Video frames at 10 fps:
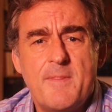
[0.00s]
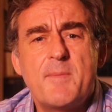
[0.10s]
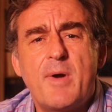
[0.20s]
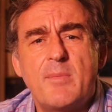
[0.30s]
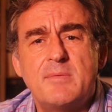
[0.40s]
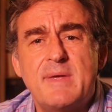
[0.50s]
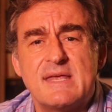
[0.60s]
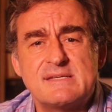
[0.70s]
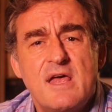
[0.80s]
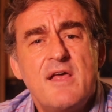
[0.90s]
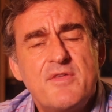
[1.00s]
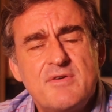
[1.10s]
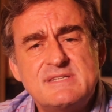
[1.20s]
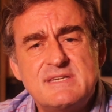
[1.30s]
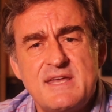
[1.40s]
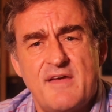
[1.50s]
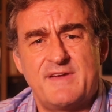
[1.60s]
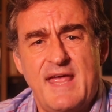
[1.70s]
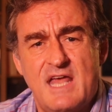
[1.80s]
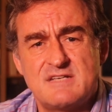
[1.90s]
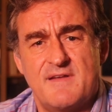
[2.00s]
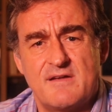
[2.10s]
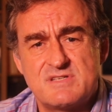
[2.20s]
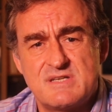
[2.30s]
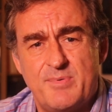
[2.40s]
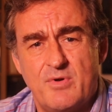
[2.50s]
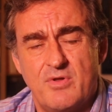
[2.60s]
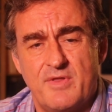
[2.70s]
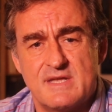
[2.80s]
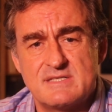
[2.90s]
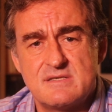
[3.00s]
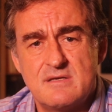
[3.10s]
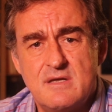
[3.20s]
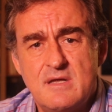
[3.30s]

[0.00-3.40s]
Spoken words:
The problem is, there isn't enough cash flow to support this.